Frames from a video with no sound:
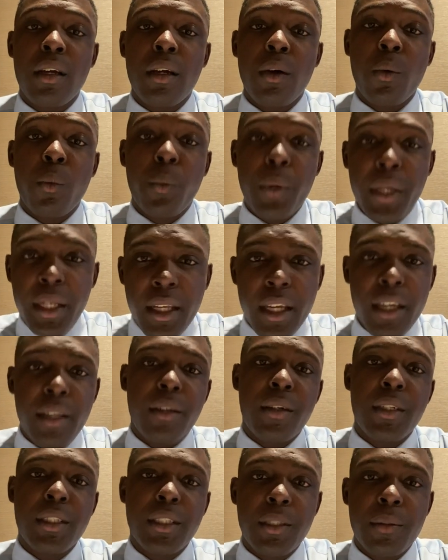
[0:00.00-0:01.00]
Wind
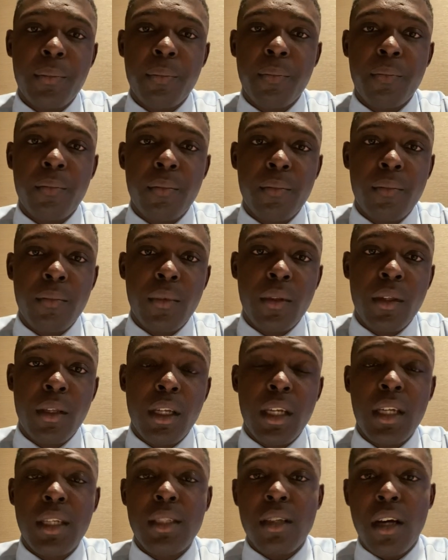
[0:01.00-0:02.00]
energy
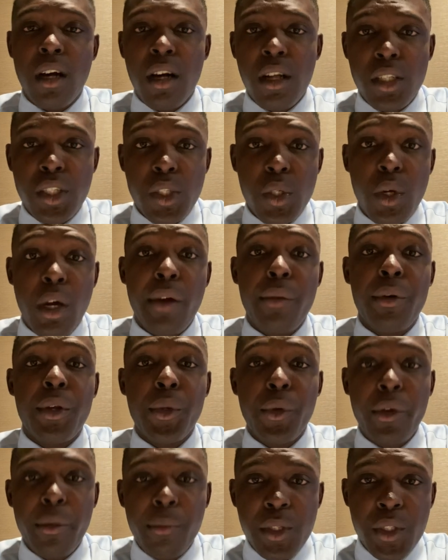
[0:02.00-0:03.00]
is also a
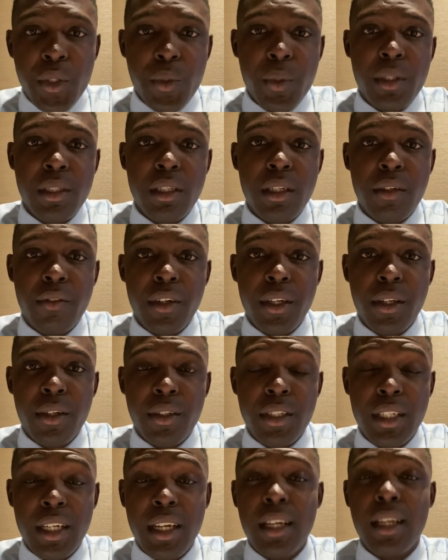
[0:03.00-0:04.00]
renewable source of
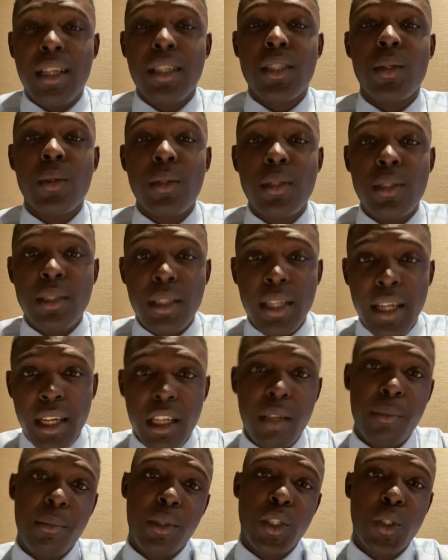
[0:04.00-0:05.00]
energy and a
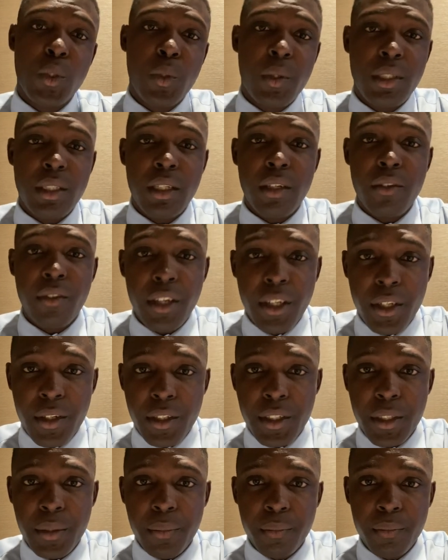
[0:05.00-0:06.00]
sustainable source of
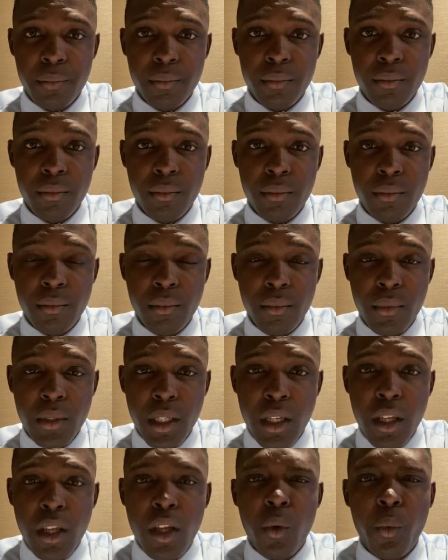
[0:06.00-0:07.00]
energy.
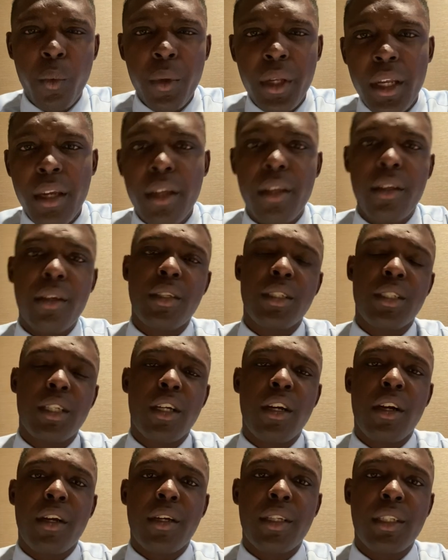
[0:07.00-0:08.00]
Wind energy
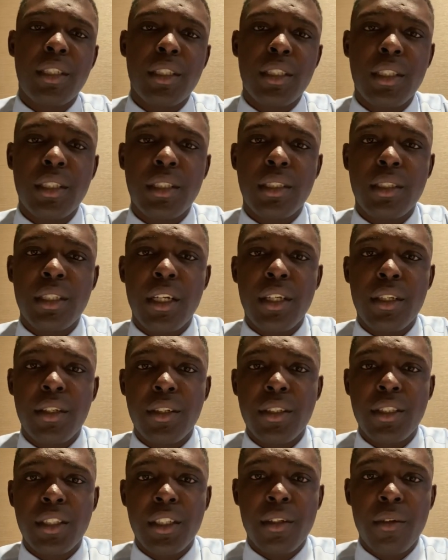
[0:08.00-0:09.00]
garnishes
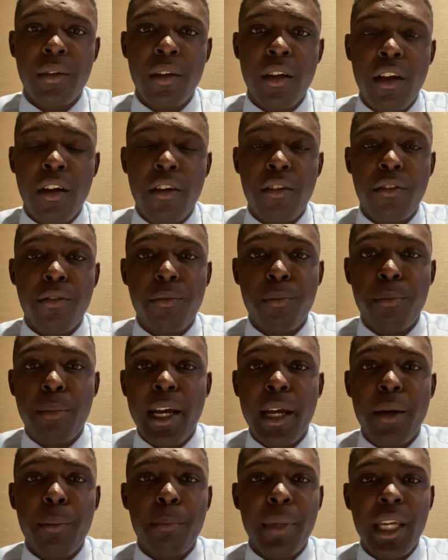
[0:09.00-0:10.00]
energy
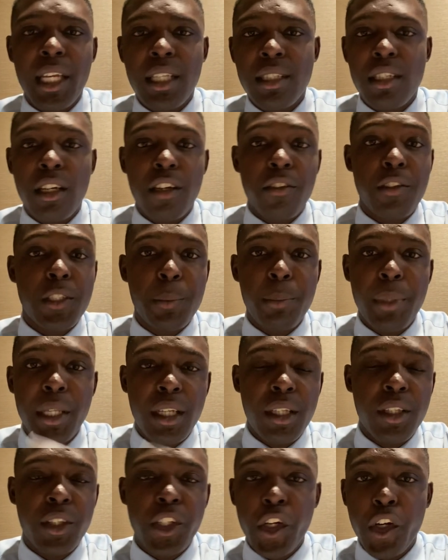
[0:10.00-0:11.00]
by means of
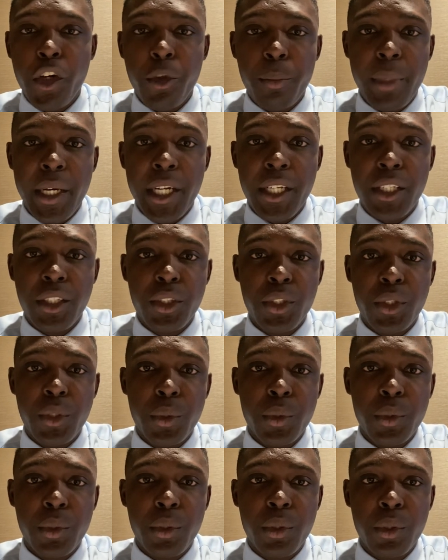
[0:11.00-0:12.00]
spinning turbine
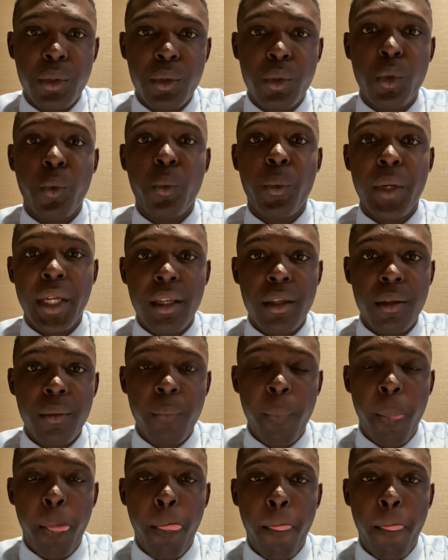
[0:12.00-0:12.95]
due to wind,